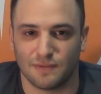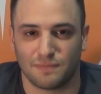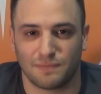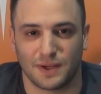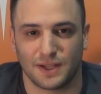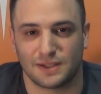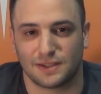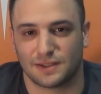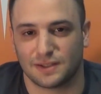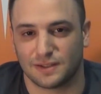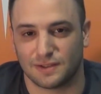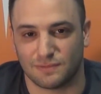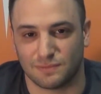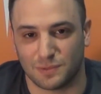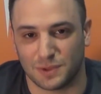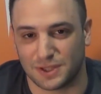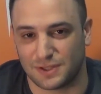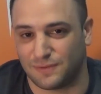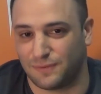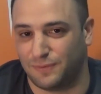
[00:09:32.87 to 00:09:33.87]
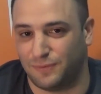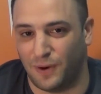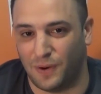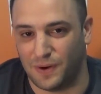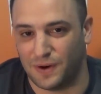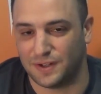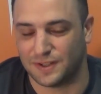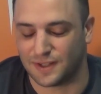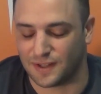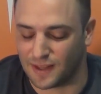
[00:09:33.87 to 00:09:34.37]
basically what's
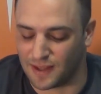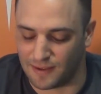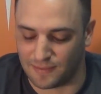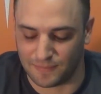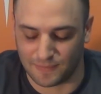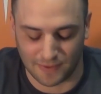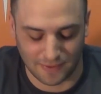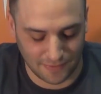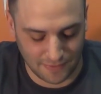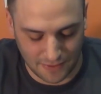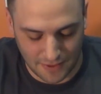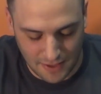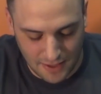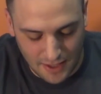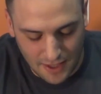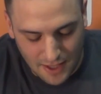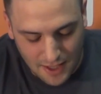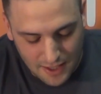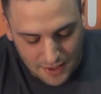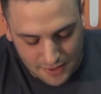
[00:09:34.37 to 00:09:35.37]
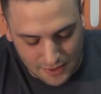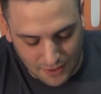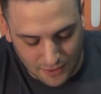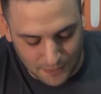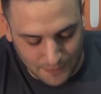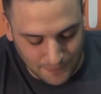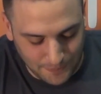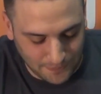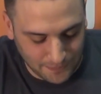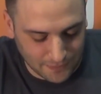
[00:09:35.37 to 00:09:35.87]
foreign to them.
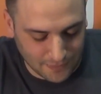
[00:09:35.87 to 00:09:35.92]
So